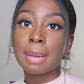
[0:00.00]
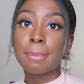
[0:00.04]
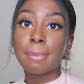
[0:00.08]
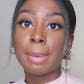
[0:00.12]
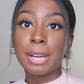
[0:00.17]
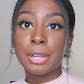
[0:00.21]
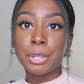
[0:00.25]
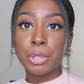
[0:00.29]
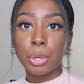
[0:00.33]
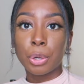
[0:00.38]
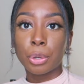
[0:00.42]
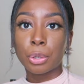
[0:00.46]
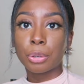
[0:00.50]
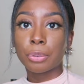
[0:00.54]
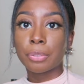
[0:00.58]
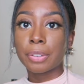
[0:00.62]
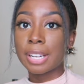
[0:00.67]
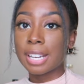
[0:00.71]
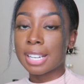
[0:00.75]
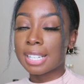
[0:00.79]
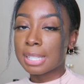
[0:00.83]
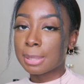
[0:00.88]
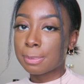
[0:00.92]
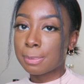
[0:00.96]
in my
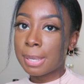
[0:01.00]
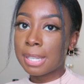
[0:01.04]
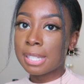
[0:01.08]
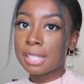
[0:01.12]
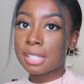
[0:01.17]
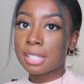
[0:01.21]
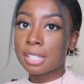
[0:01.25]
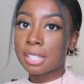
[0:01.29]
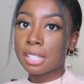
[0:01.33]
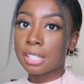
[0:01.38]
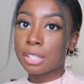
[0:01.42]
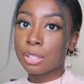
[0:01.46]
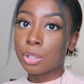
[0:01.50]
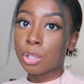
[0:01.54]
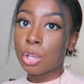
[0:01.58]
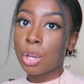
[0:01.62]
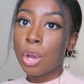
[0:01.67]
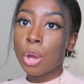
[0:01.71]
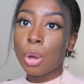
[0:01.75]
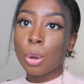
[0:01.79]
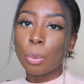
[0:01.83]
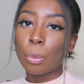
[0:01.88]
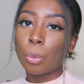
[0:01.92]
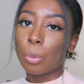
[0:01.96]
notary expenses,
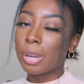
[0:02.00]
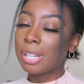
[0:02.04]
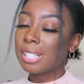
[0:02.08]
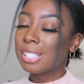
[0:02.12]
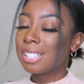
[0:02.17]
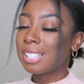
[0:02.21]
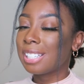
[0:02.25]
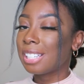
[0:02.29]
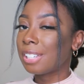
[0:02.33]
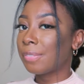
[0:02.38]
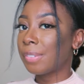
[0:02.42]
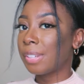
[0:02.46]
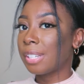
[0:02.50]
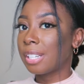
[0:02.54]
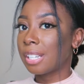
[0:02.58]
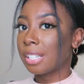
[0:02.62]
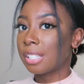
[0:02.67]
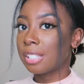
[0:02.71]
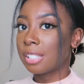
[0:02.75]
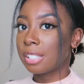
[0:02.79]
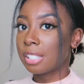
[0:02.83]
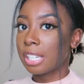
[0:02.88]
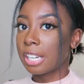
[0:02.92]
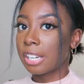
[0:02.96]
wasn't even
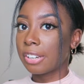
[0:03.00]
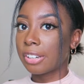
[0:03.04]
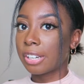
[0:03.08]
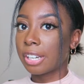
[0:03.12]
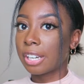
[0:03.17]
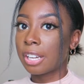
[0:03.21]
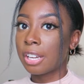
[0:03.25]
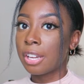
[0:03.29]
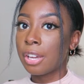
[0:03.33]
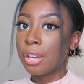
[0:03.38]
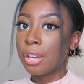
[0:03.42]
necessary.